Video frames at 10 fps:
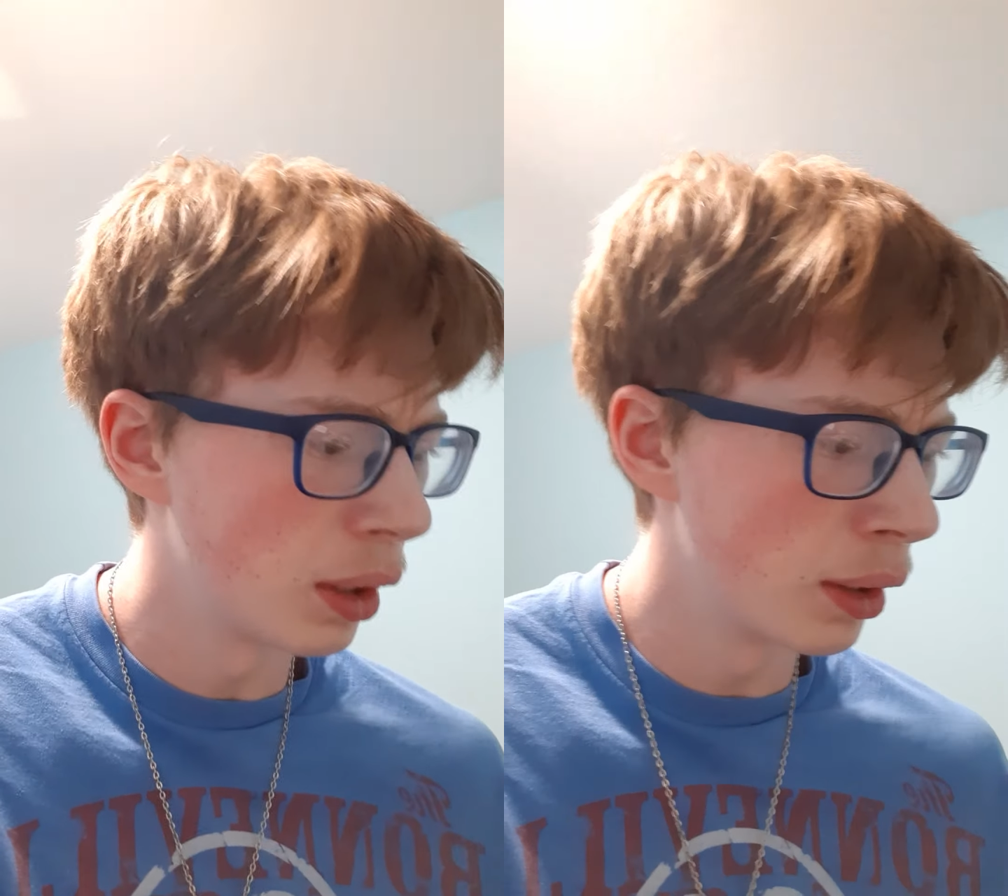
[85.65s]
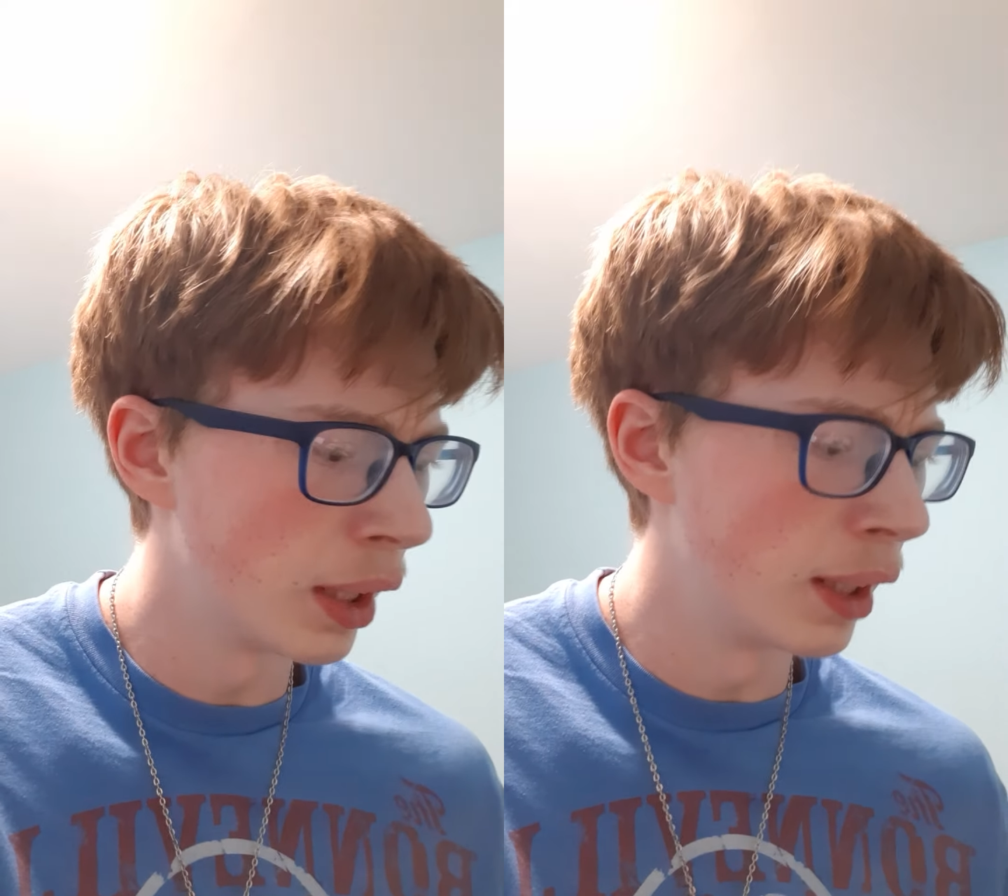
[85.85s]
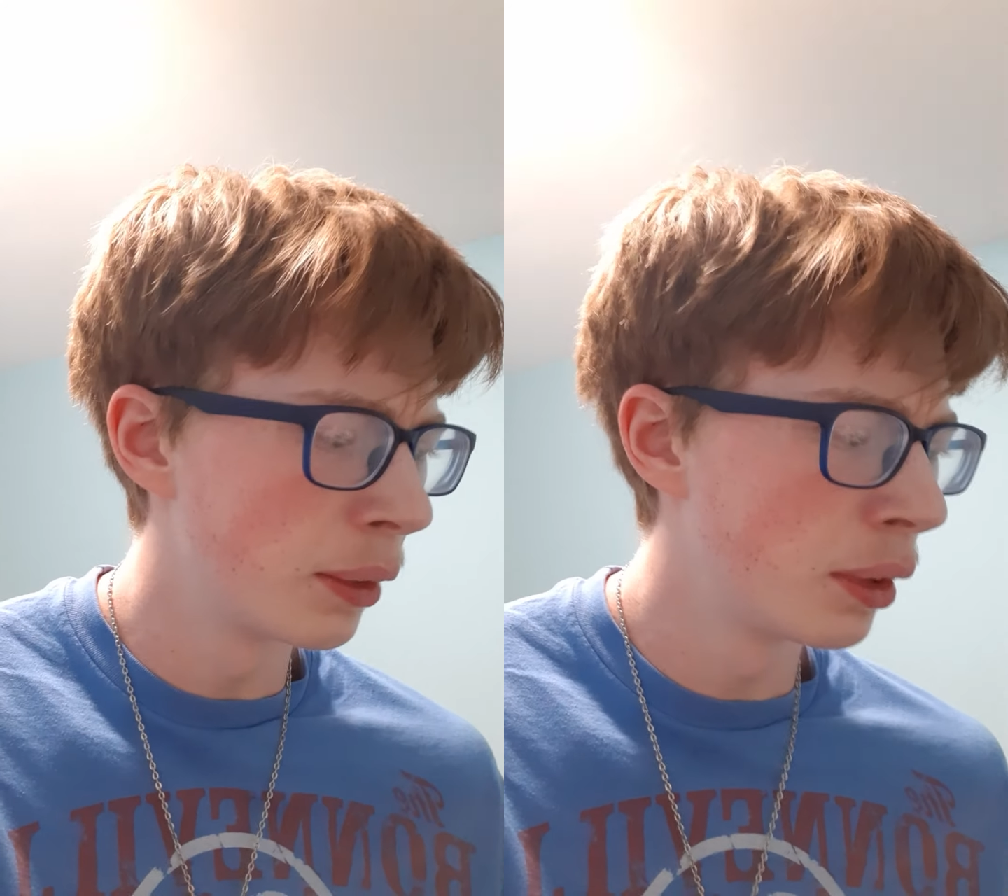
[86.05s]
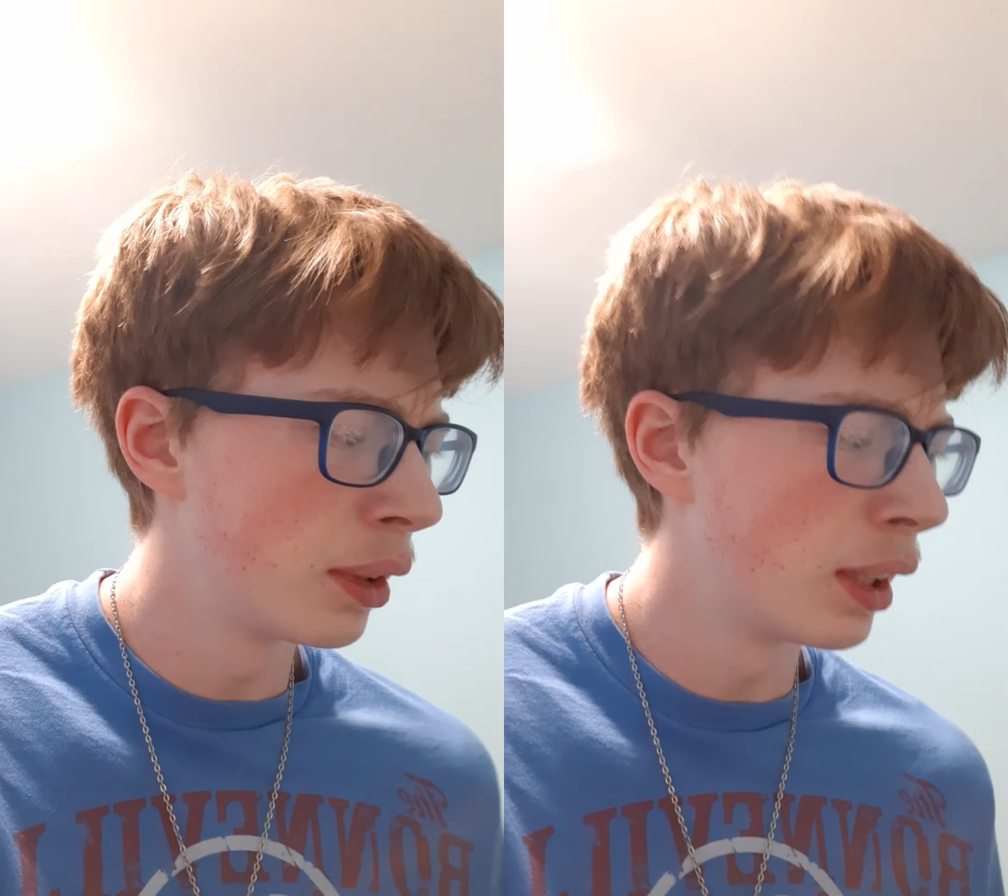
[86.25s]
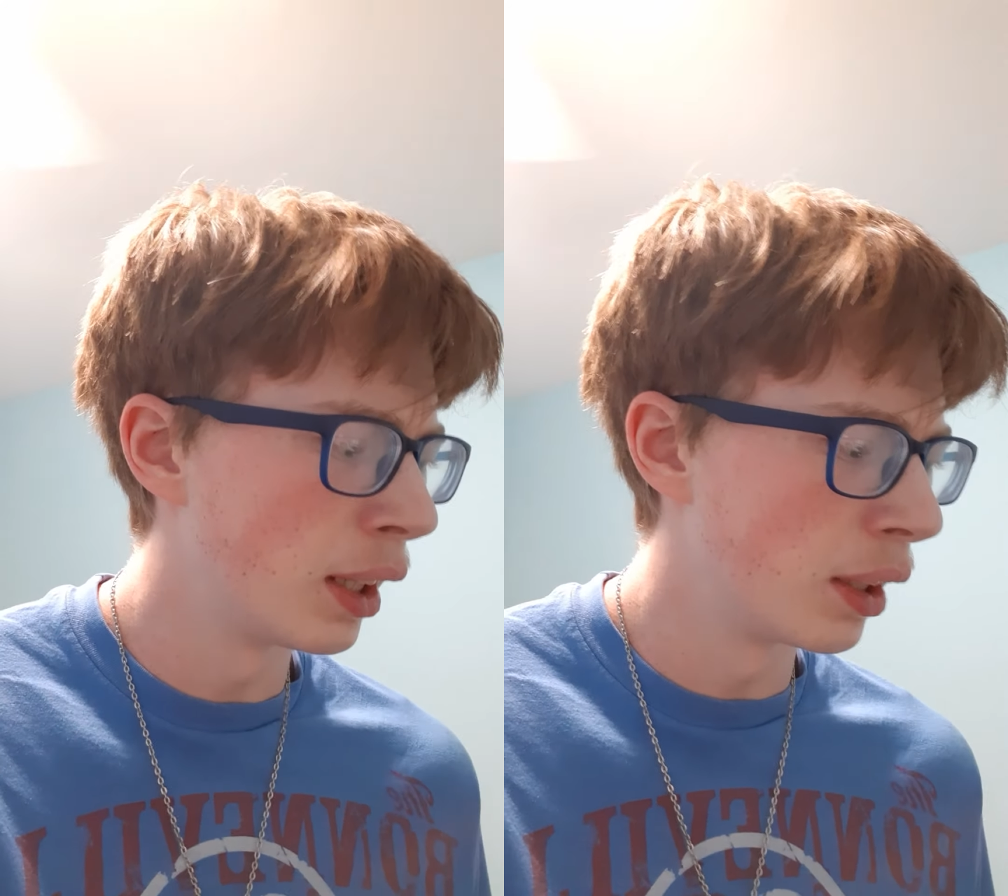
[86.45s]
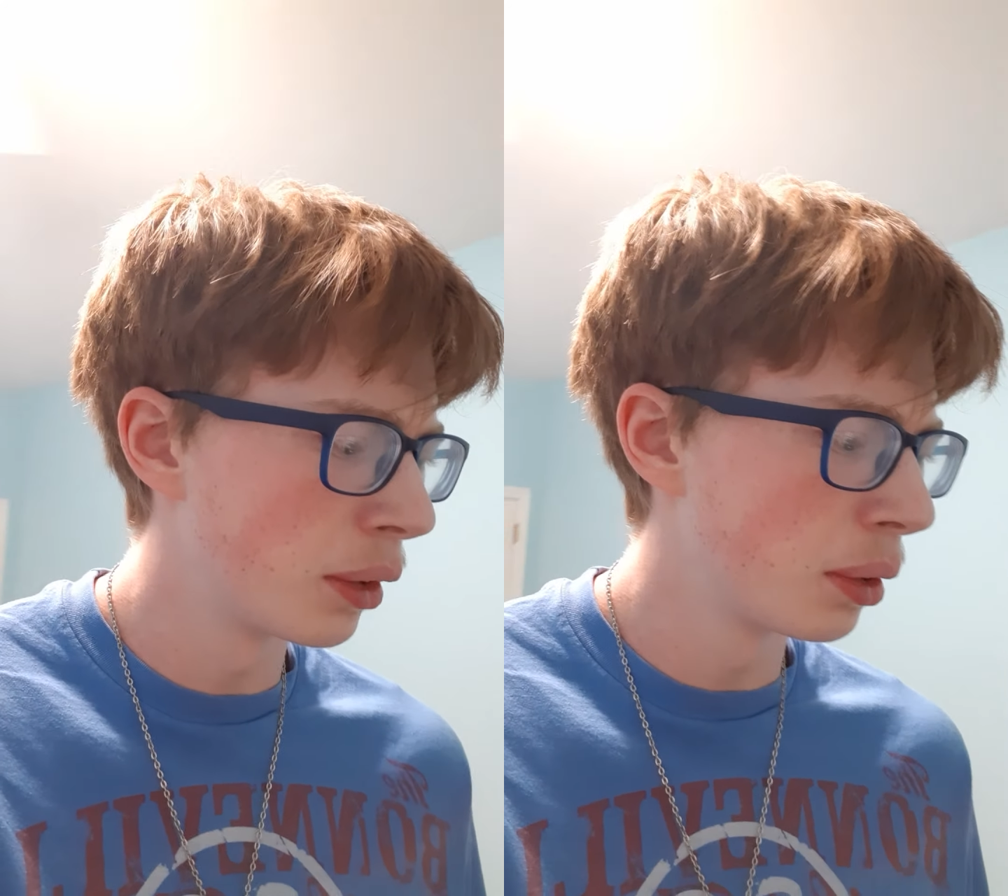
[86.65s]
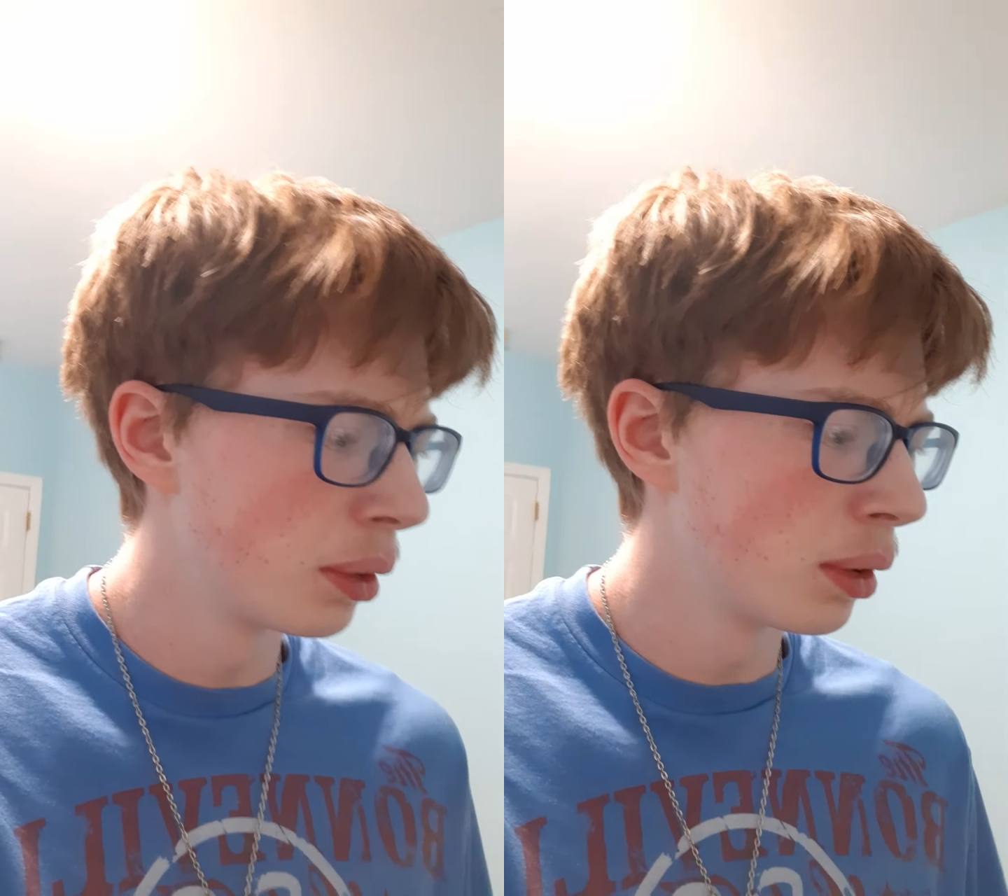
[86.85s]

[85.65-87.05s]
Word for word: oh, yeah, after that